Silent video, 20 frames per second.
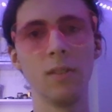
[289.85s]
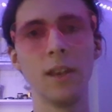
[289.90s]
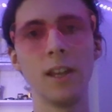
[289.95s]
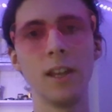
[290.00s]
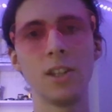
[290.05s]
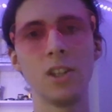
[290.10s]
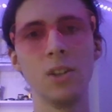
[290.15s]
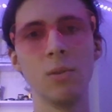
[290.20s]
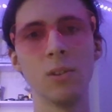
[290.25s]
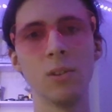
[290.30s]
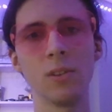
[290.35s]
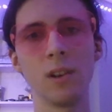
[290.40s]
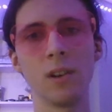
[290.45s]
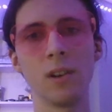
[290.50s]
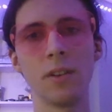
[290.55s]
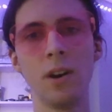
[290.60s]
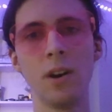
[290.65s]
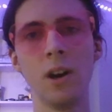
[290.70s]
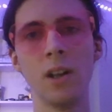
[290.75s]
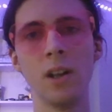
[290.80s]
that she was
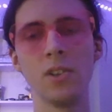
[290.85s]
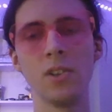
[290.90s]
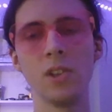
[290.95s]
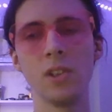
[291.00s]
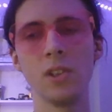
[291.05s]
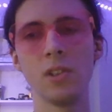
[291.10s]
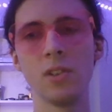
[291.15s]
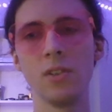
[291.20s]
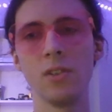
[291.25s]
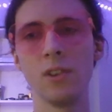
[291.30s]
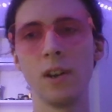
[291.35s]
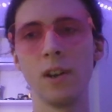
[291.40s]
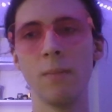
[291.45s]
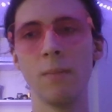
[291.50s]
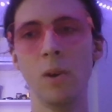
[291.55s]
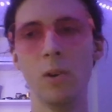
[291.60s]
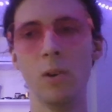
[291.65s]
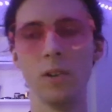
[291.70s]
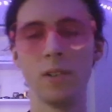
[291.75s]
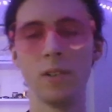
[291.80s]
unconscious during
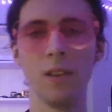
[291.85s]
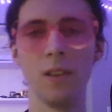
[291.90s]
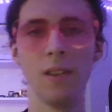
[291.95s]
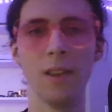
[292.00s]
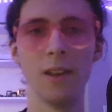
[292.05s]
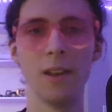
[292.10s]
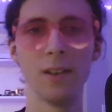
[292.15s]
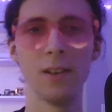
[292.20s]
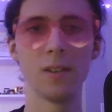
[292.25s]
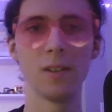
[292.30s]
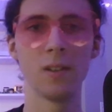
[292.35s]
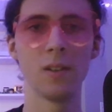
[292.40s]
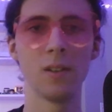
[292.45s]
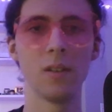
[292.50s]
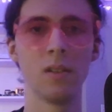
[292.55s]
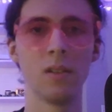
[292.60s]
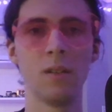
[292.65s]
most of this.